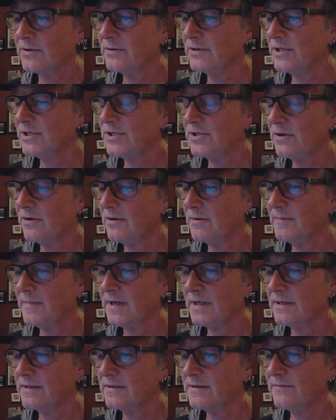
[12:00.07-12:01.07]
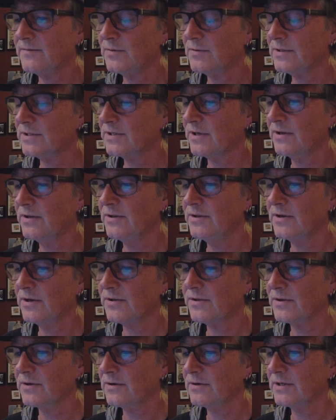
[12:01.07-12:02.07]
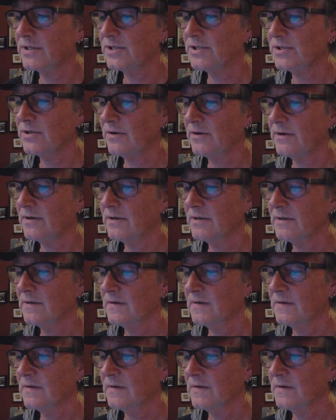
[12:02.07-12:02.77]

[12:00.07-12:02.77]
his shot, man. Toffoli's got nothing on his shot.